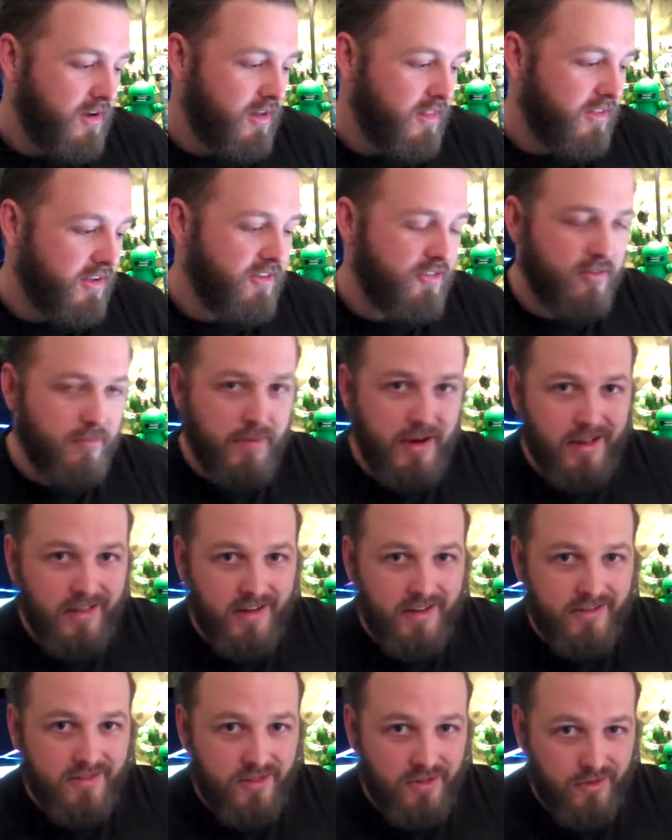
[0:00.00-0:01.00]
These are
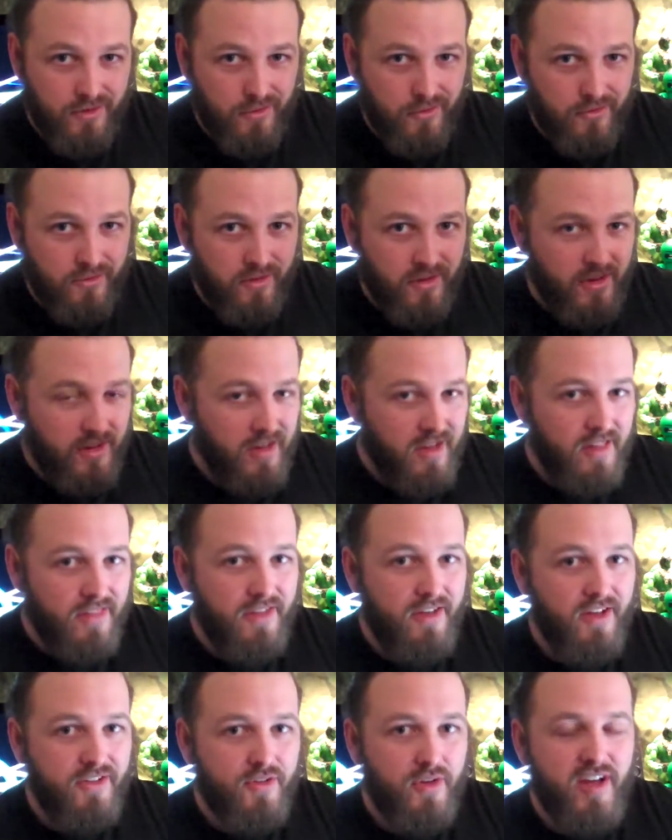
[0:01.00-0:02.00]
Mylite 2s.
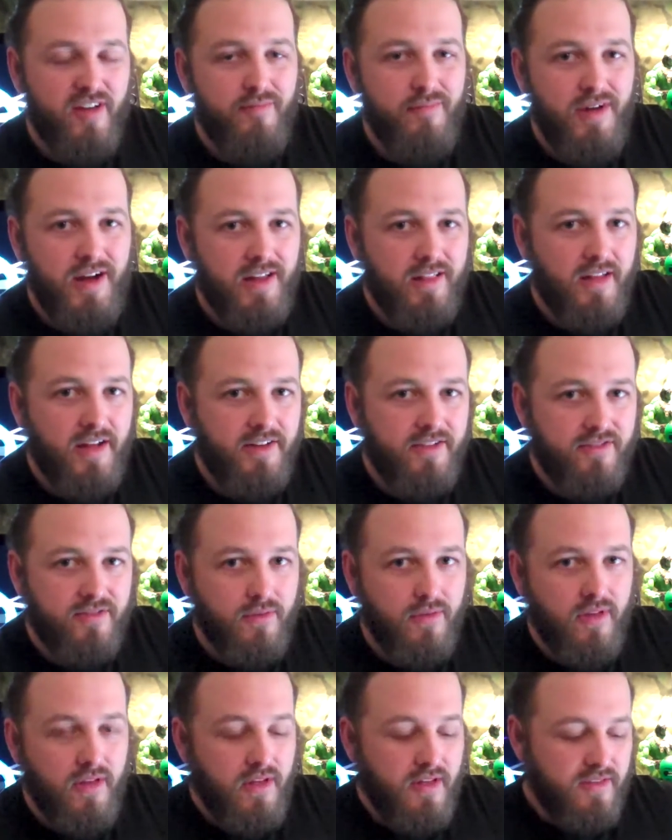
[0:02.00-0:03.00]
They also have Mylites.
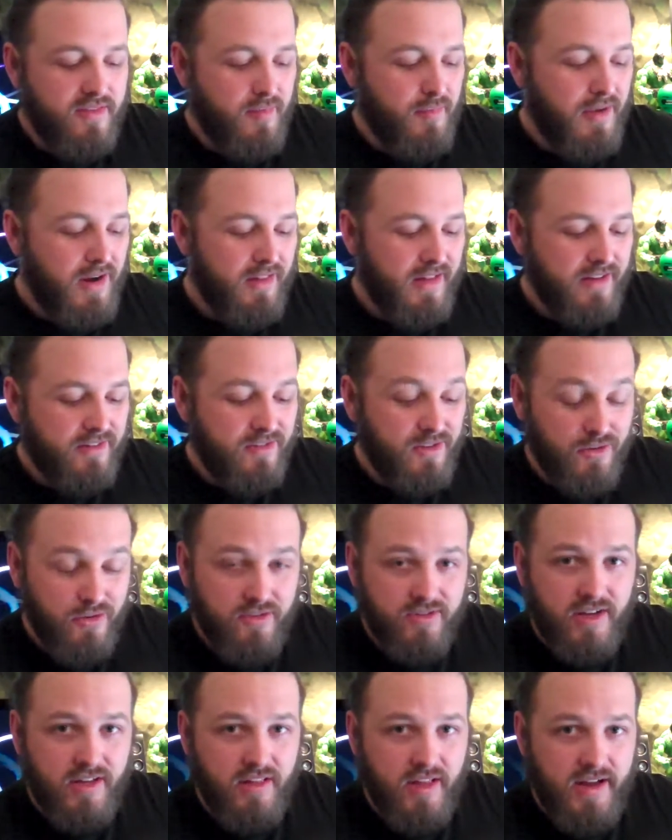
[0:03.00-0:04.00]
The Mylite
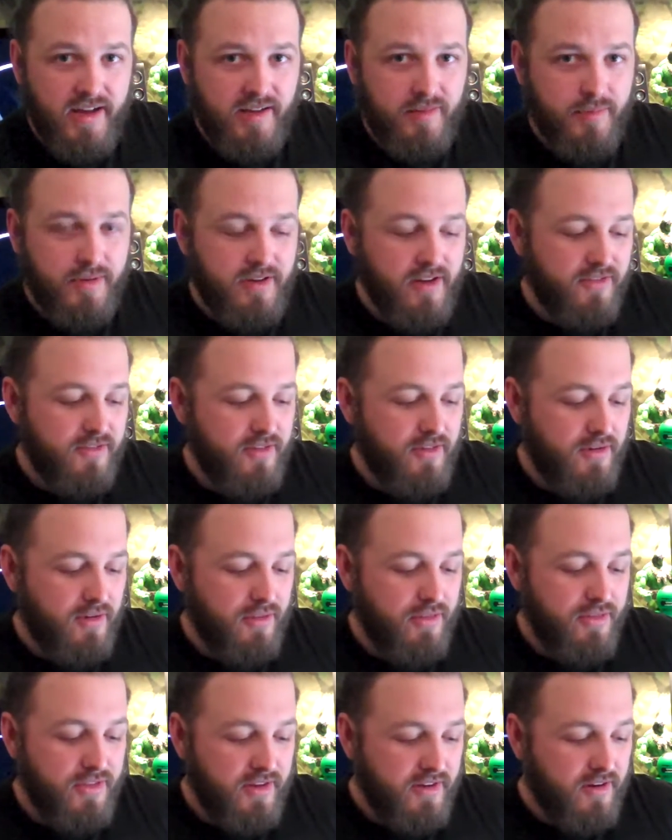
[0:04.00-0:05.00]
2s I like because they're a little
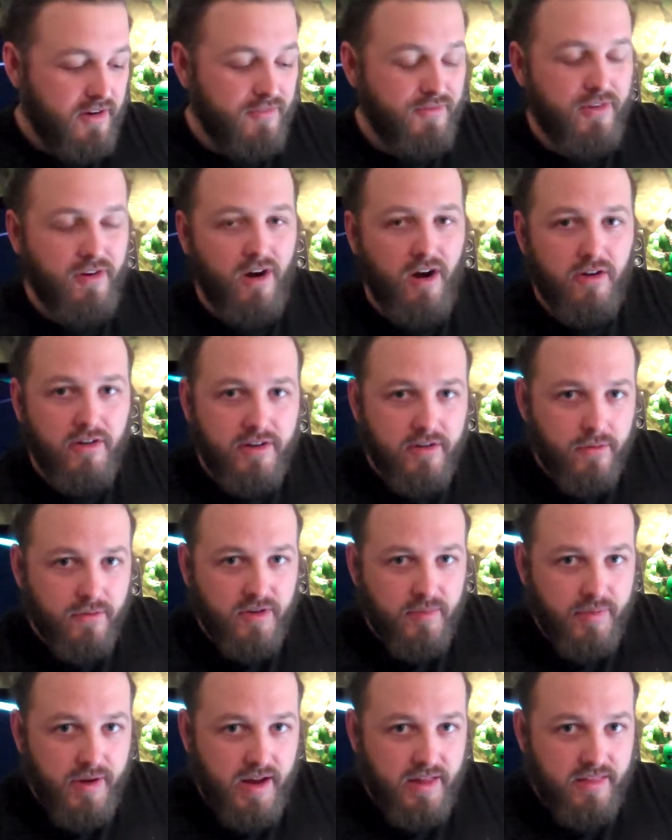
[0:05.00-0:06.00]
thicker. If you're already going
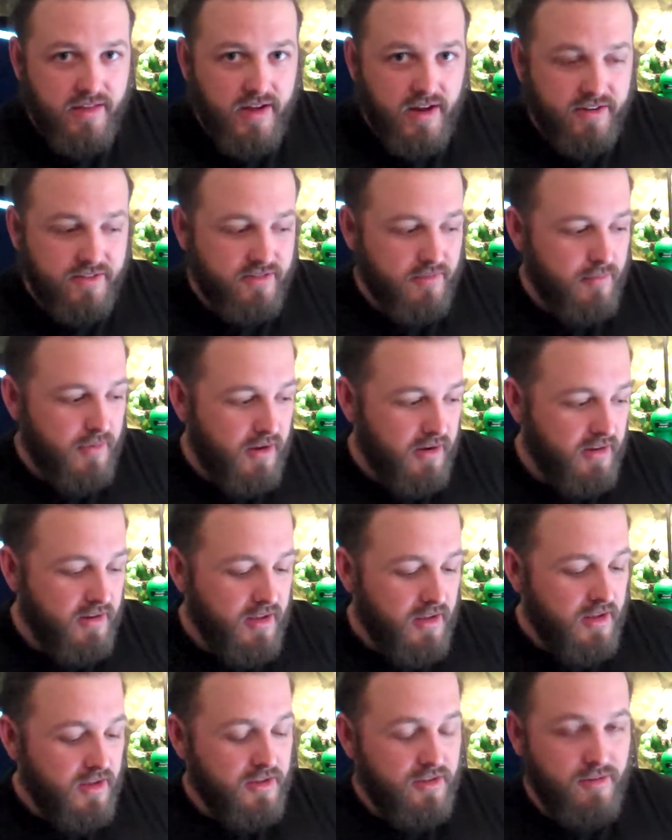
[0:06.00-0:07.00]
to pay the extra money,
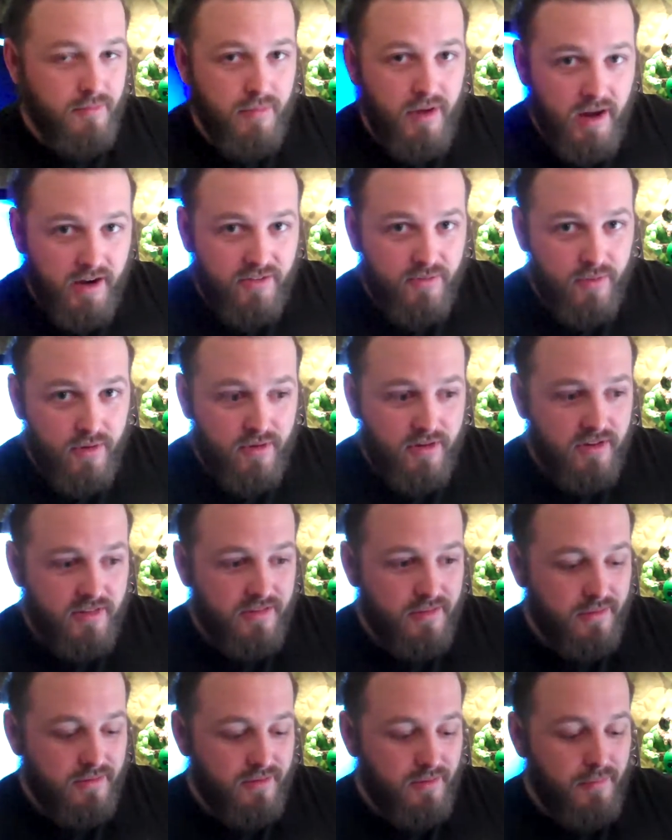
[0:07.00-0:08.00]
you might as well get
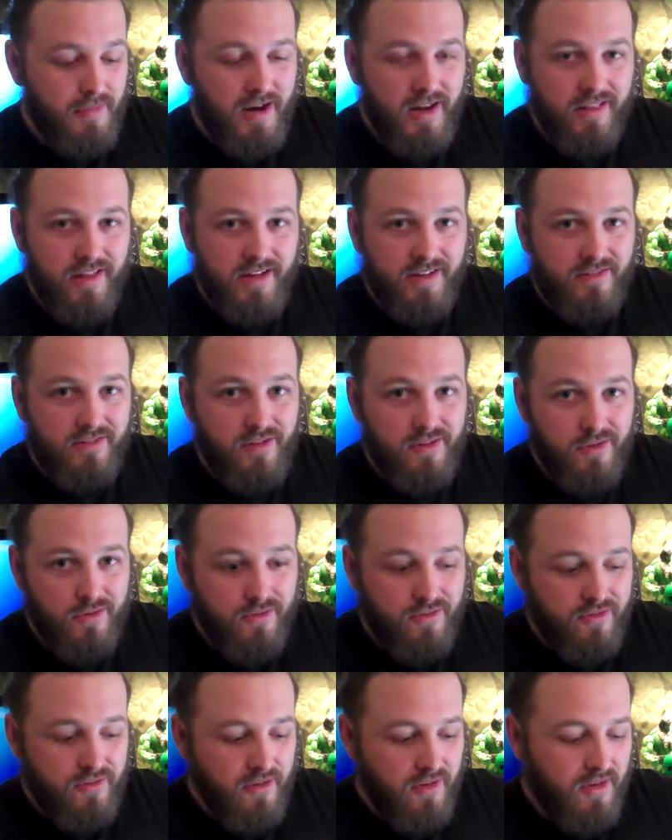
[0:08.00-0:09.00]
the Mylite
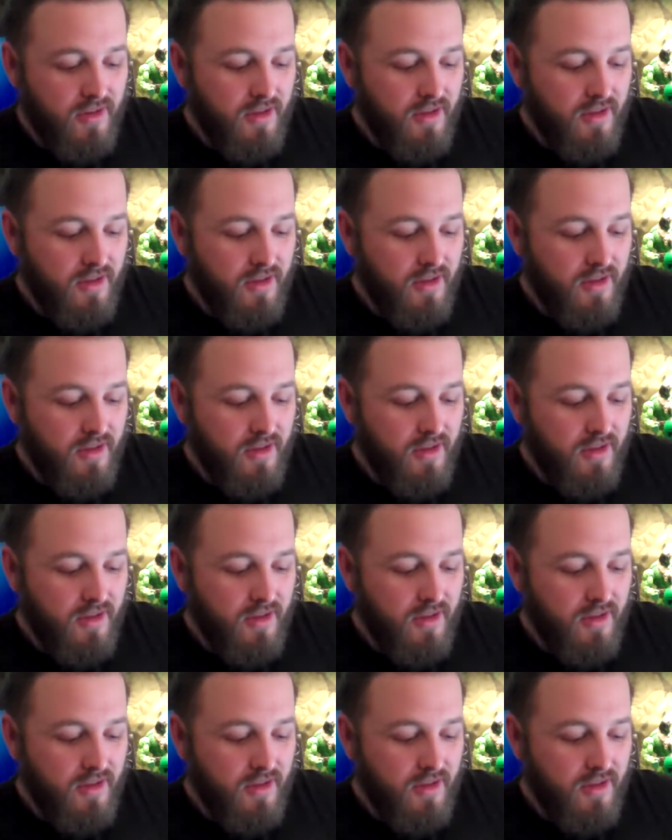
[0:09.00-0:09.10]
2s.